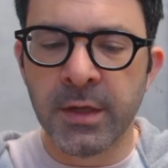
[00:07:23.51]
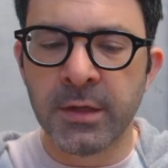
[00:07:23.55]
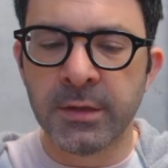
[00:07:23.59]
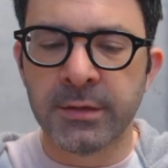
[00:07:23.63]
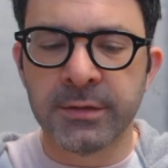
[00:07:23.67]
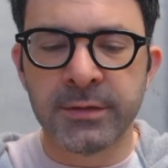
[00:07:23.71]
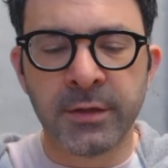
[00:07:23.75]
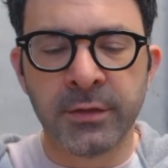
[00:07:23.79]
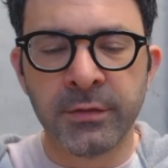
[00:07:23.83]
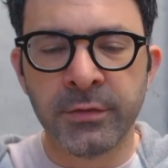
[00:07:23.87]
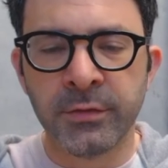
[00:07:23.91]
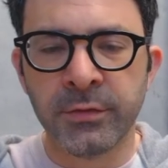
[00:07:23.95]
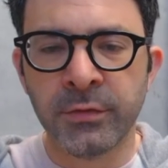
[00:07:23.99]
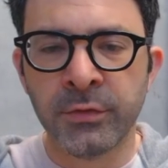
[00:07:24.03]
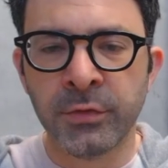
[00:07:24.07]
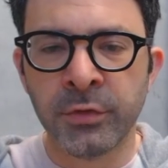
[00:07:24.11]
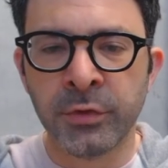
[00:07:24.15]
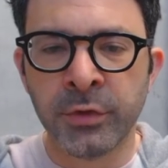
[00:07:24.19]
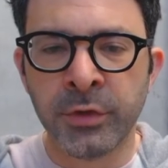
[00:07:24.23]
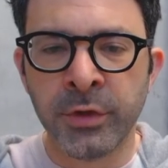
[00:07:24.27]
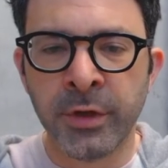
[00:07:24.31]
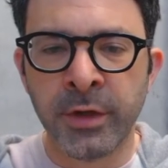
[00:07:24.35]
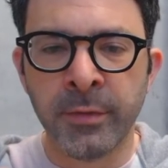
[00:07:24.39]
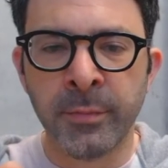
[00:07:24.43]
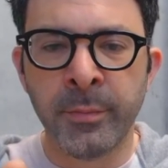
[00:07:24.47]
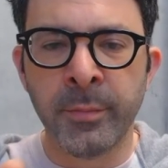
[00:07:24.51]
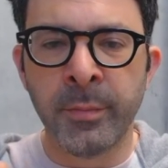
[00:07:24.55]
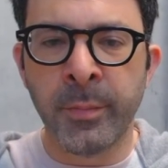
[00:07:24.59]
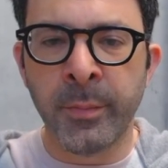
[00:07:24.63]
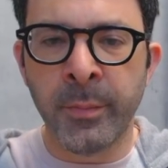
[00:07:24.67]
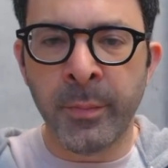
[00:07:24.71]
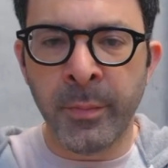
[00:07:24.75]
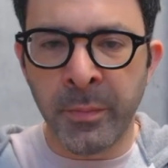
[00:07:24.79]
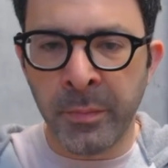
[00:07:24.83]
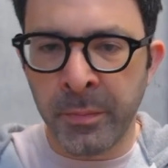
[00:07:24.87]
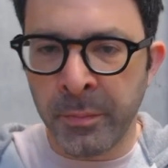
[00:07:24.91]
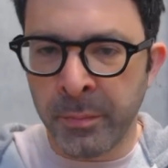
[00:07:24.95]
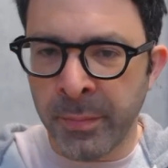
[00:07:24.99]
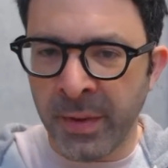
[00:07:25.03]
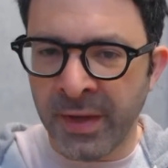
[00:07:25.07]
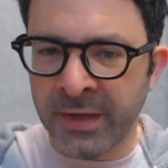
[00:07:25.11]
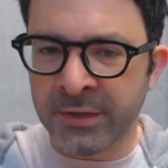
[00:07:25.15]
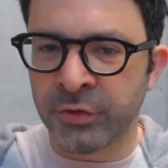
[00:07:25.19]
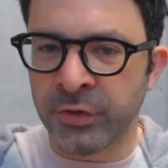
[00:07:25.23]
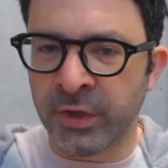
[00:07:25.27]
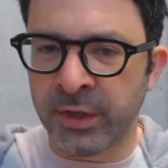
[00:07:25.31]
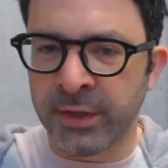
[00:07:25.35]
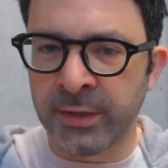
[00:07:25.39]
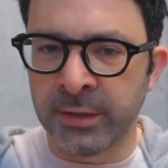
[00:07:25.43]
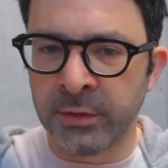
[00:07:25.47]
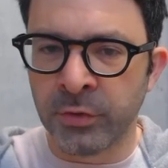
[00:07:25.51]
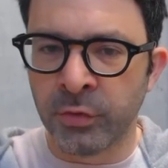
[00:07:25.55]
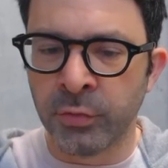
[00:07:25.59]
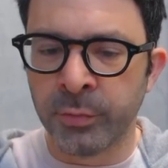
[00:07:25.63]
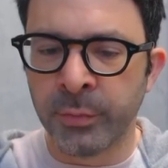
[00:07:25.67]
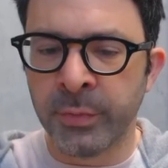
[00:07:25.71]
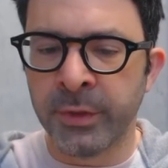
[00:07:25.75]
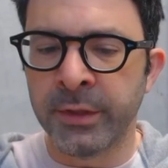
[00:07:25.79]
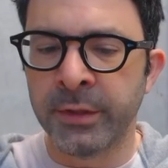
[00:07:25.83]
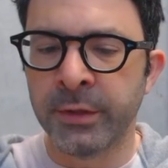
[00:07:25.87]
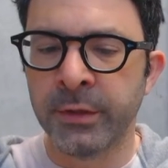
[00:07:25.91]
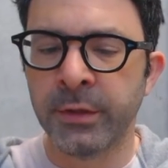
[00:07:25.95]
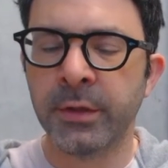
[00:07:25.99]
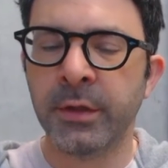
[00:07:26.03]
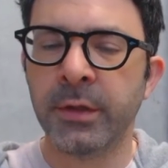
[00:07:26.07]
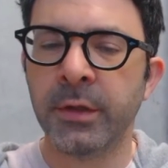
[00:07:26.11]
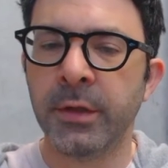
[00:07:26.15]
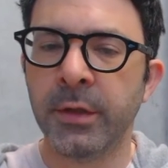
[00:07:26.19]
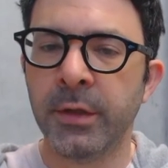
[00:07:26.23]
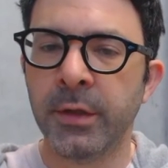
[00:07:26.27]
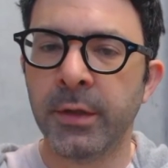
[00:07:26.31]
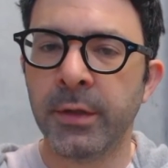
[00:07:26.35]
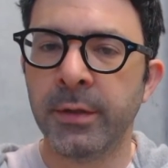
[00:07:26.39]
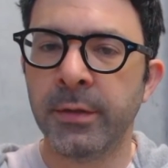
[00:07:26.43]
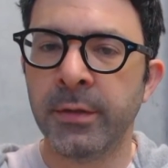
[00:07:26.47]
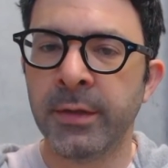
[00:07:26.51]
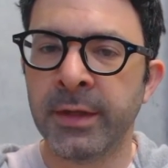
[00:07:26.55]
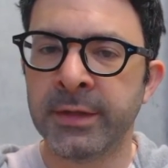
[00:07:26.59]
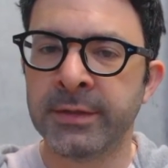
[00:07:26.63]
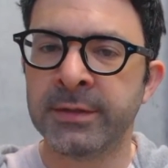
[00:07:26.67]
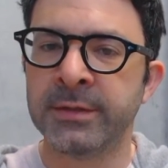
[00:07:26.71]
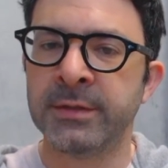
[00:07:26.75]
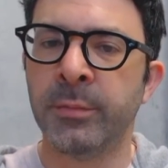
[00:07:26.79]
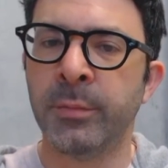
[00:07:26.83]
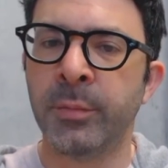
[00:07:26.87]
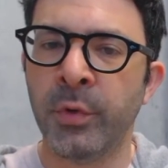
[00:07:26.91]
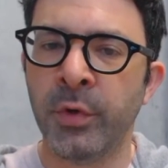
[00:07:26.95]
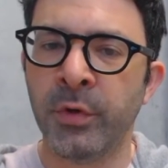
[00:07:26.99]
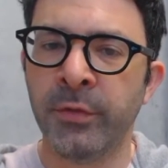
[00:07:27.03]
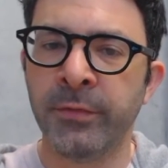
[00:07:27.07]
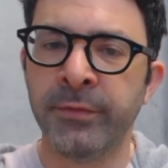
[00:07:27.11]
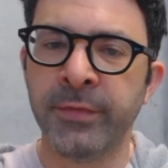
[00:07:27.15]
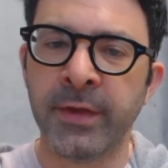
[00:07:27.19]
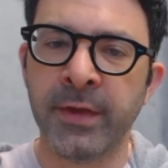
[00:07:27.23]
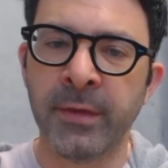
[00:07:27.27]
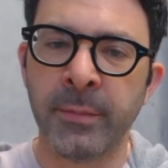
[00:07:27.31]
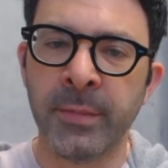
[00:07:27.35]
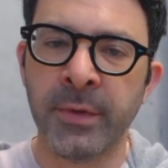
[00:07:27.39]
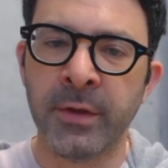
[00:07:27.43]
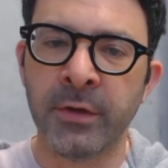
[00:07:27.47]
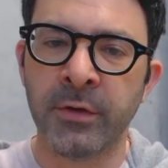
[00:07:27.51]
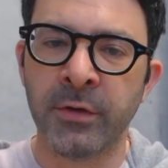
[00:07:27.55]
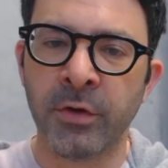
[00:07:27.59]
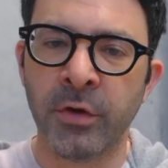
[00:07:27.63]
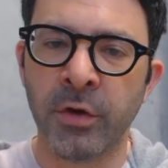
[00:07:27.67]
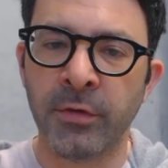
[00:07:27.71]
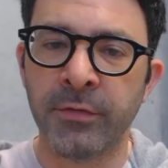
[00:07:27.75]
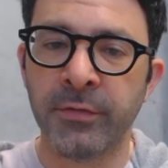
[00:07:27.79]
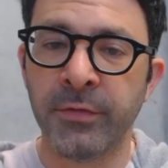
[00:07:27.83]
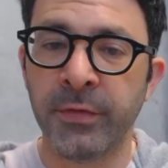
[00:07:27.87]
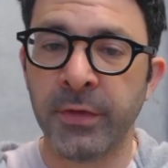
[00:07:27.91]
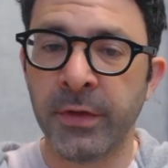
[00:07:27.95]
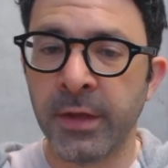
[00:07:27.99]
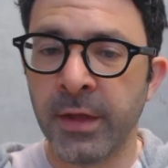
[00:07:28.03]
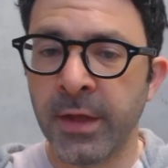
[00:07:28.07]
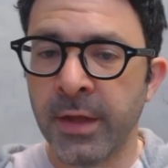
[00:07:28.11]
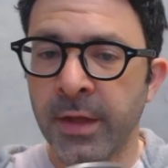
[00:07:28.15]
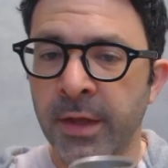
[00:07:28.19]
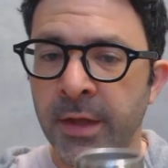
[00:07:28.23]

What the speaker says: So you've got to backtrack a little bit. That's the perfect amount of coffee.